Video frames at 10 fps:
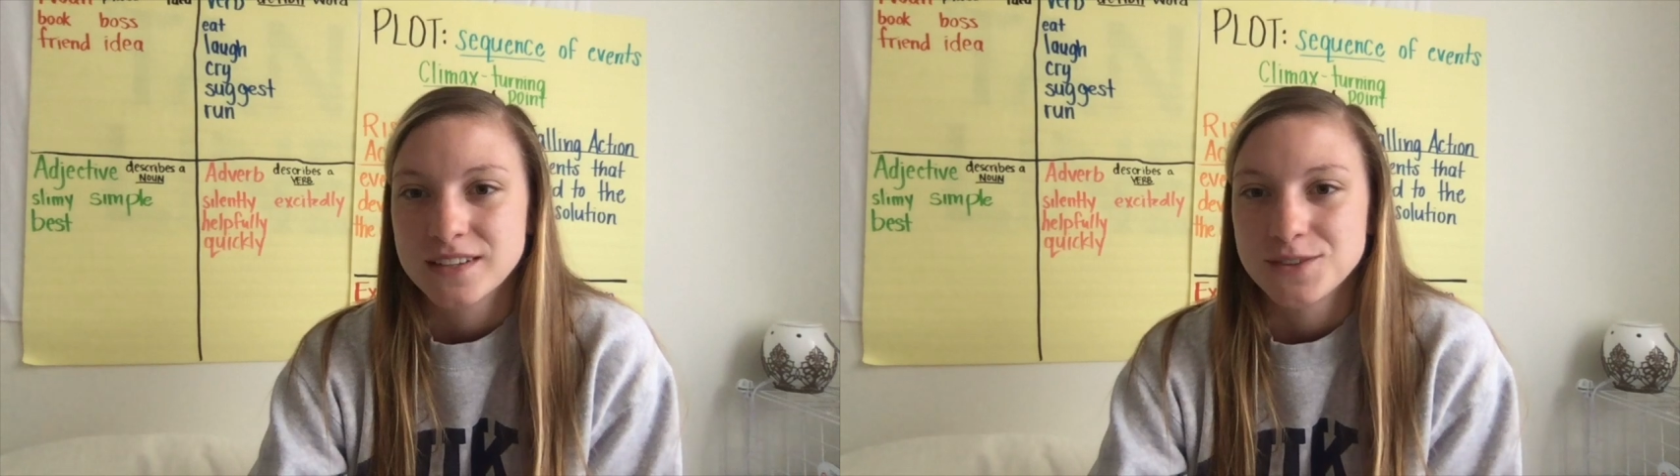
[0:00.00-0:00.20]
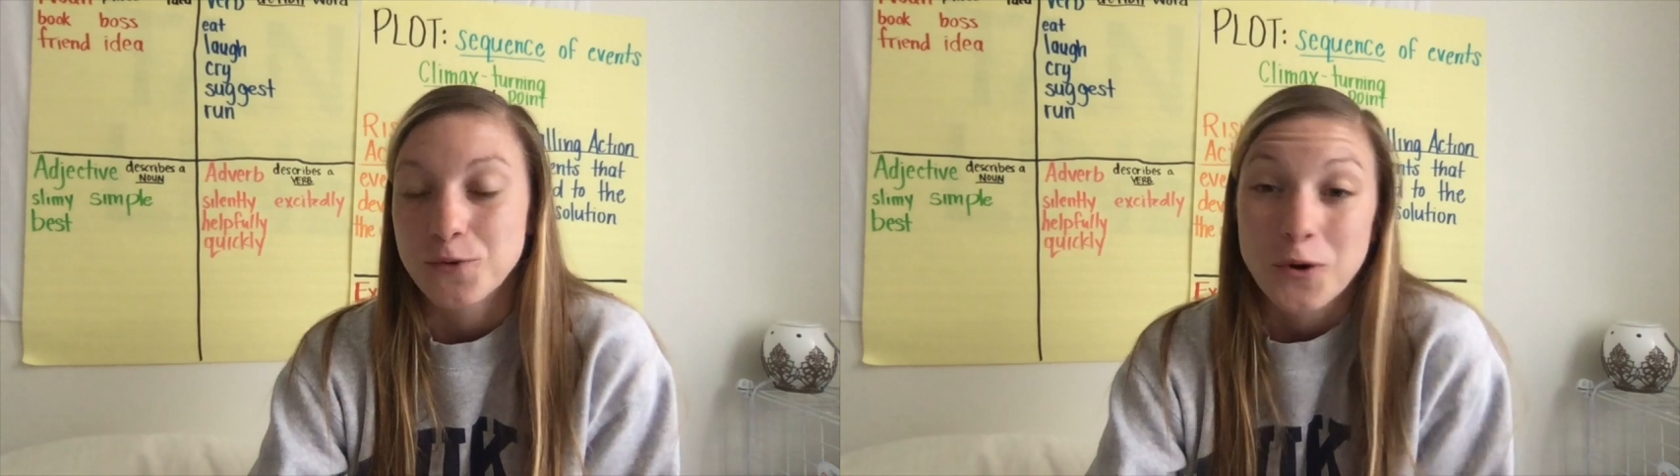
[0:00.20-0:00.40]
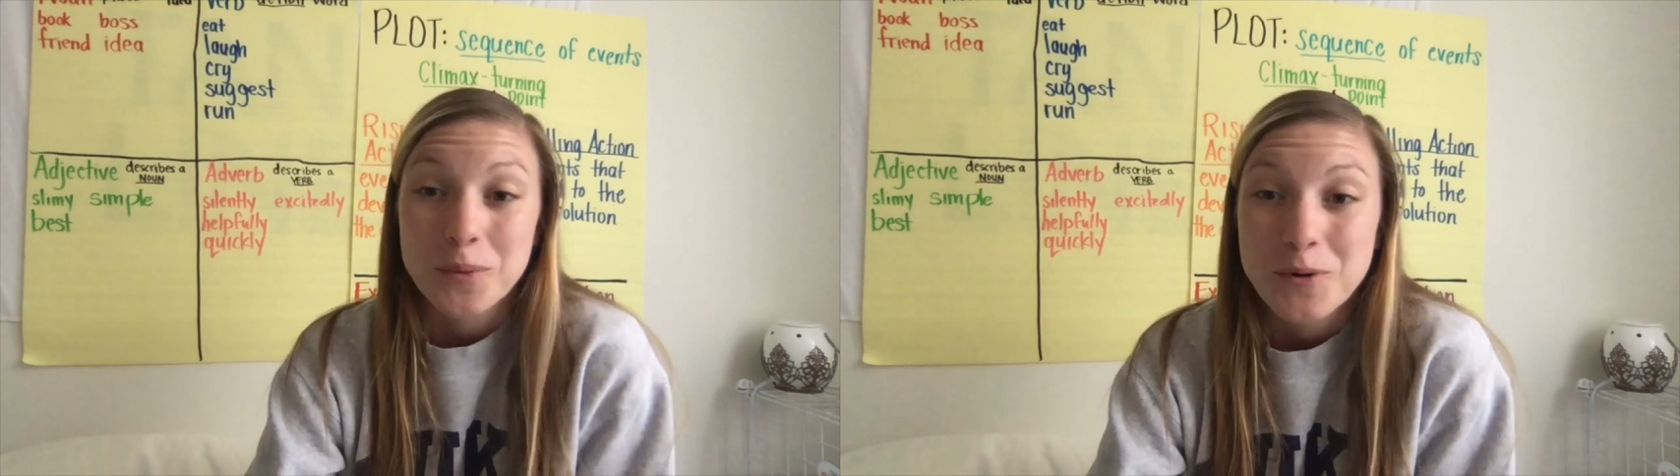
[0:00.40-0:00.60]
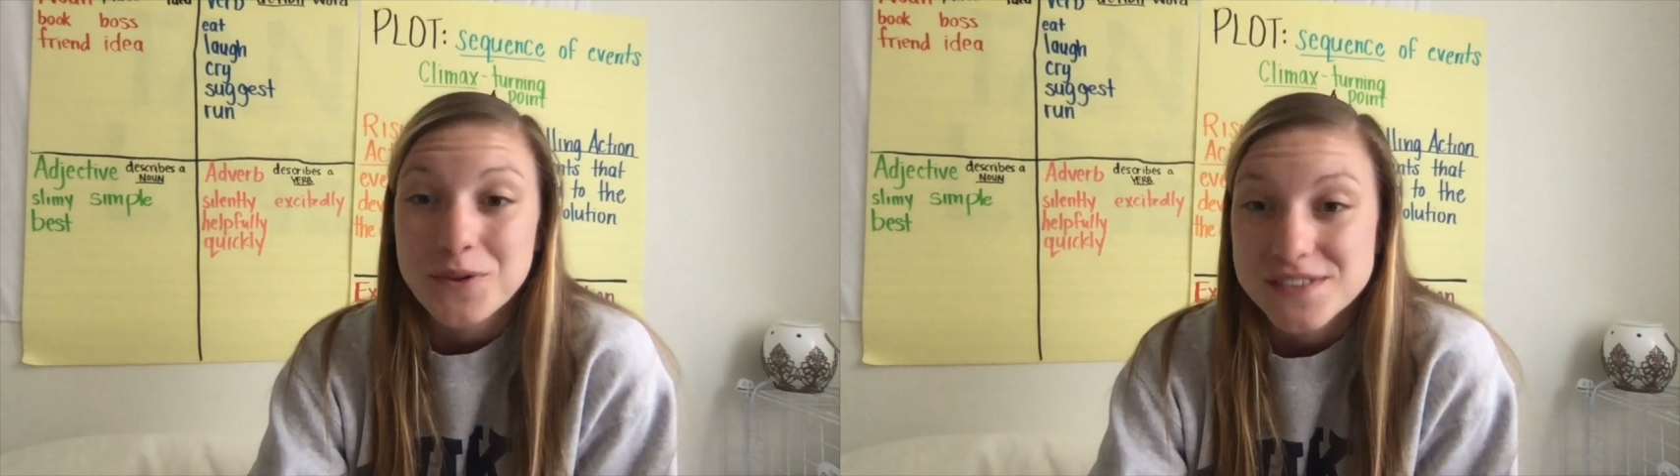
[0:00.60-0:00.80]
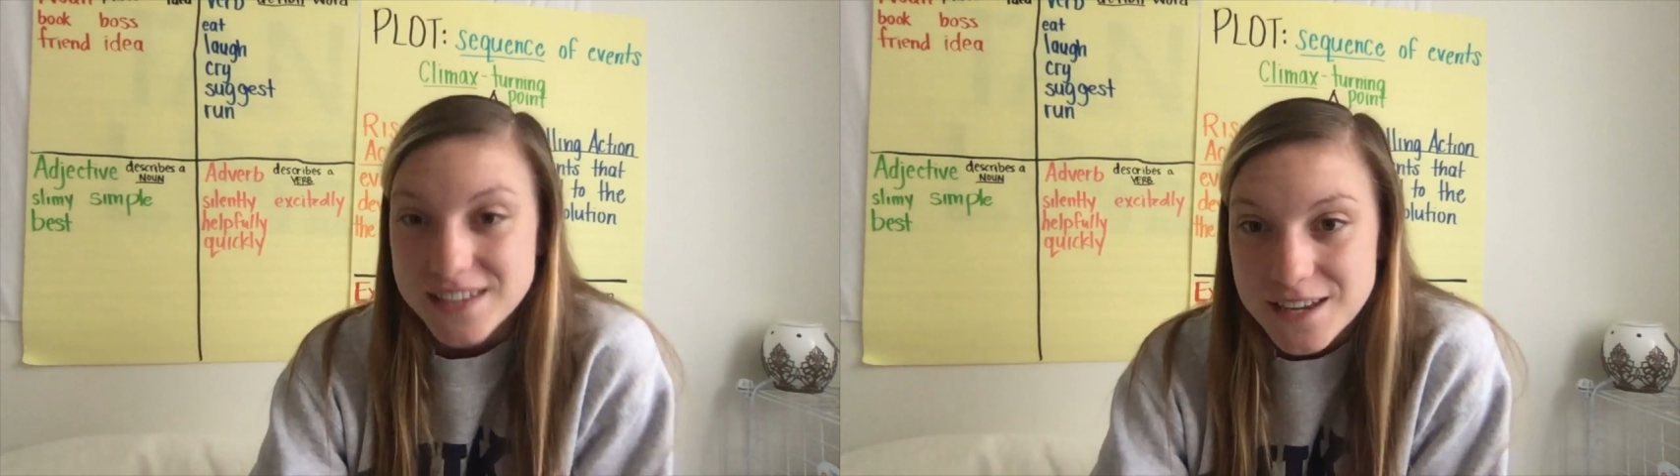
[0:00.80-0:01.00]

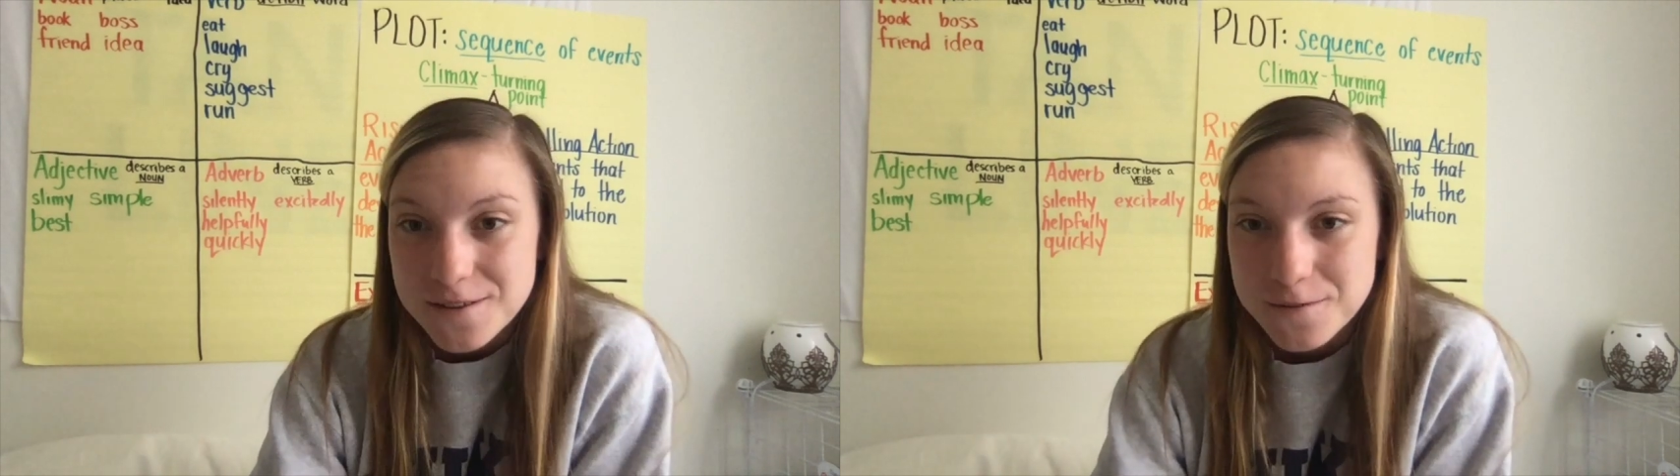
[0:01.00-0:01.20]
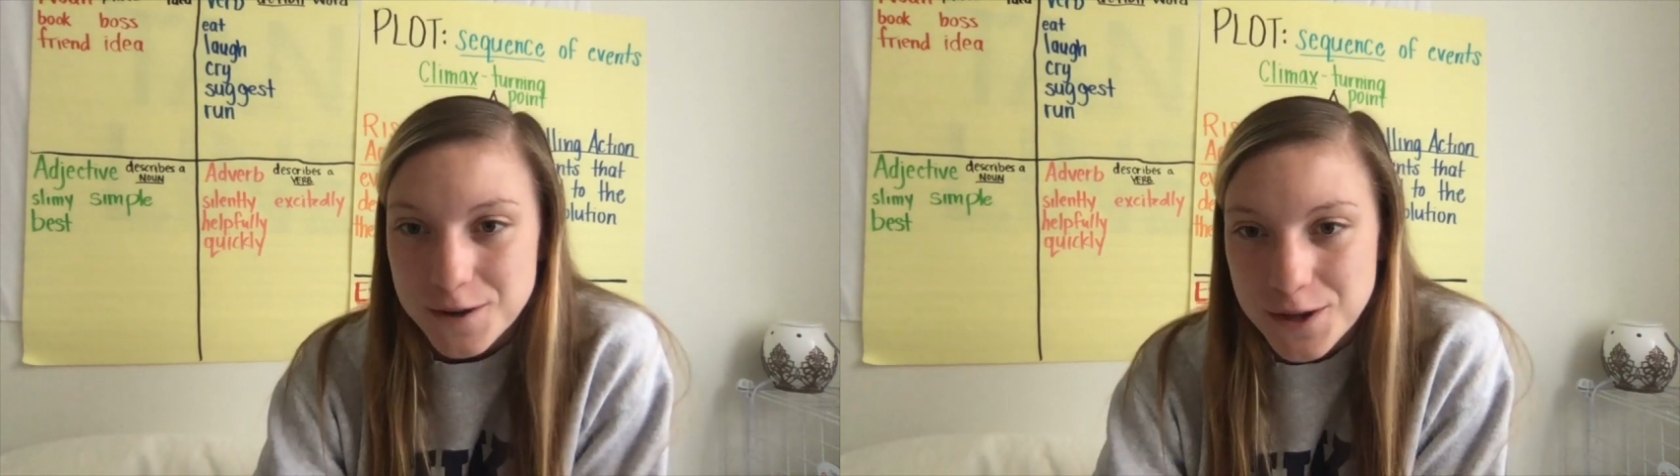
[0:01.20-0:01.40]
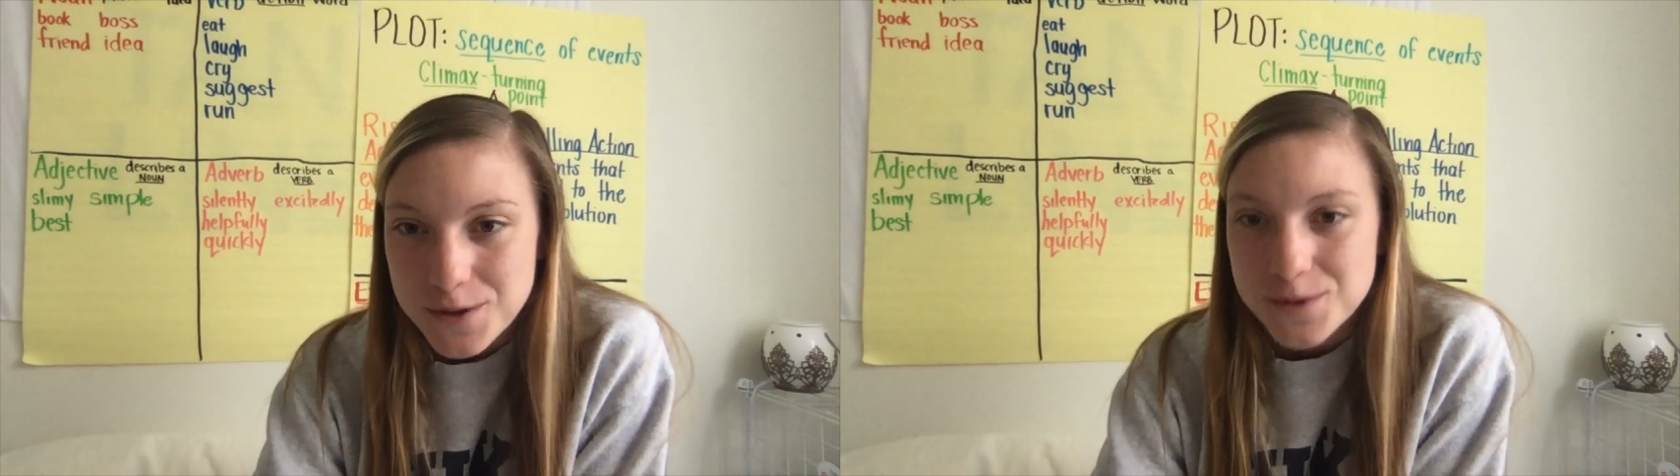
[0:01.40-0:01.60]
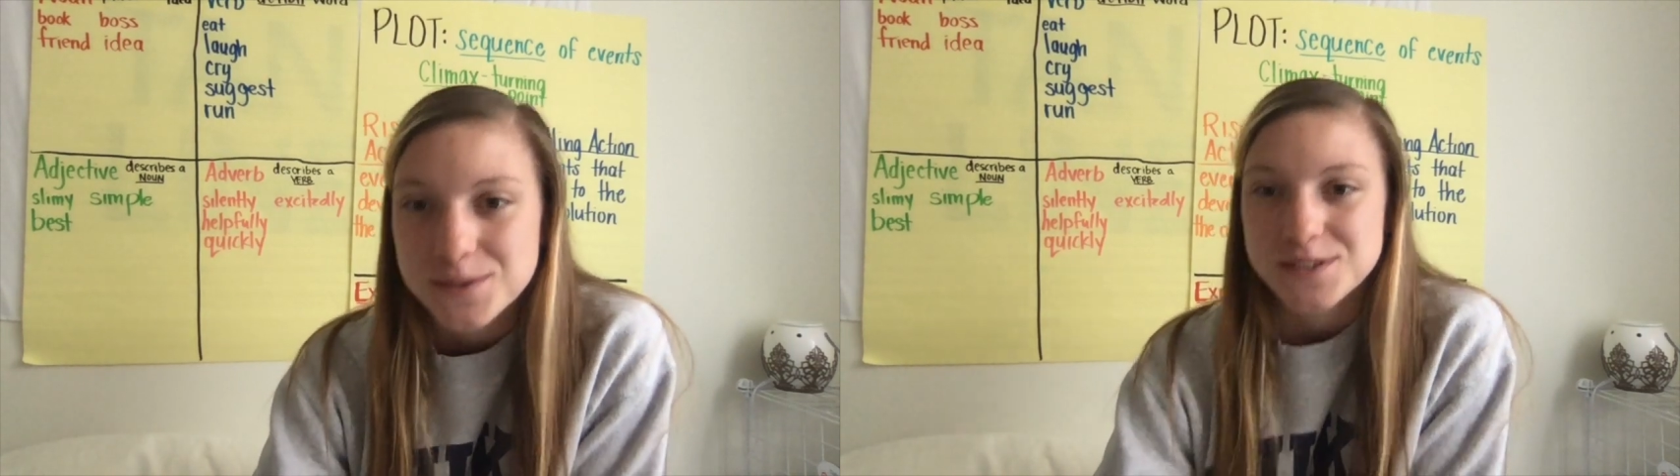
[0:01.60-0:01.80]
normalcy for you